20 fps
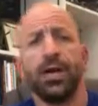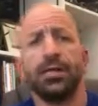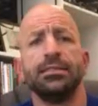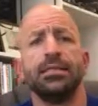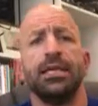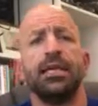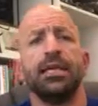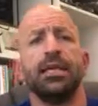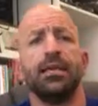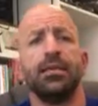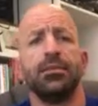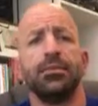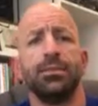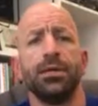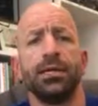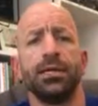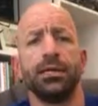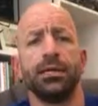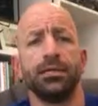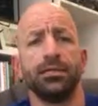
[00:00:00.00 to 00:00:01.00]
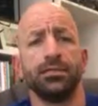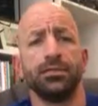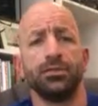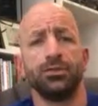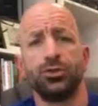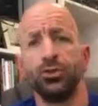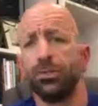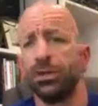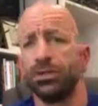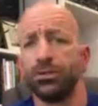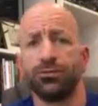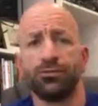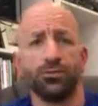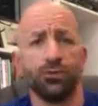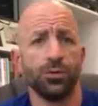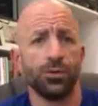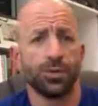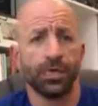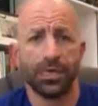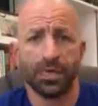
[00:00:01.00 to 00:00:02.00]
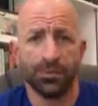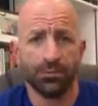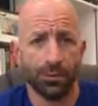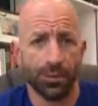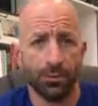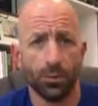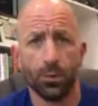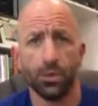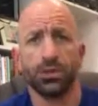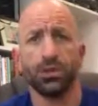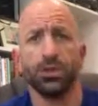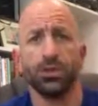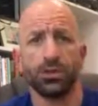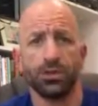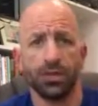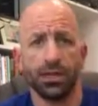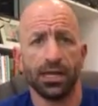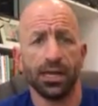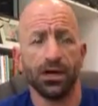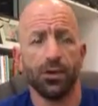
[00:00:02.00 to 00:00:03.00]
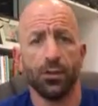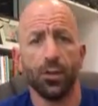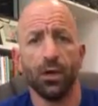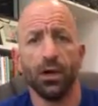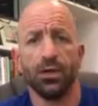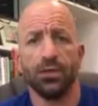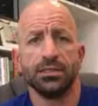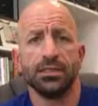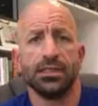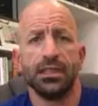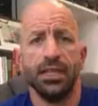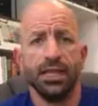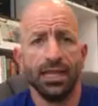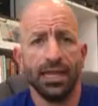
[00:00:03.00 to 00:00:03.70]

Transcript: I take in because too much fruit can give me more sugar than I want